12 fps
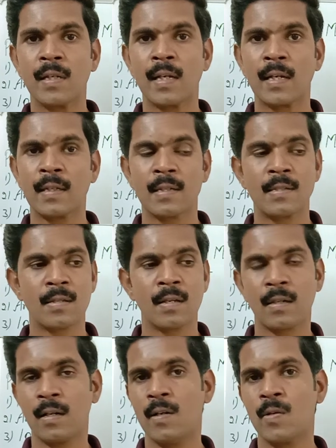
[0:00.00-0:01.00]
characters are
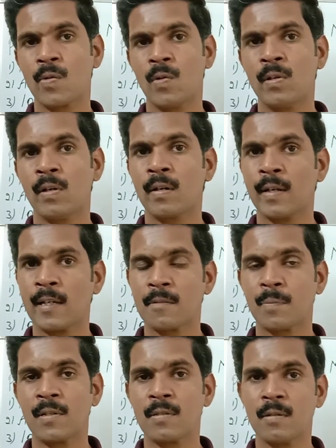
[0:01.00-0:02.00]
controlled or
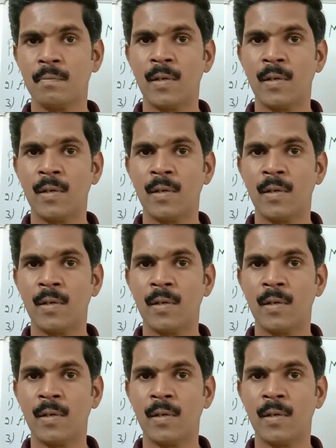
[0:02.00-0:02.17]
expressed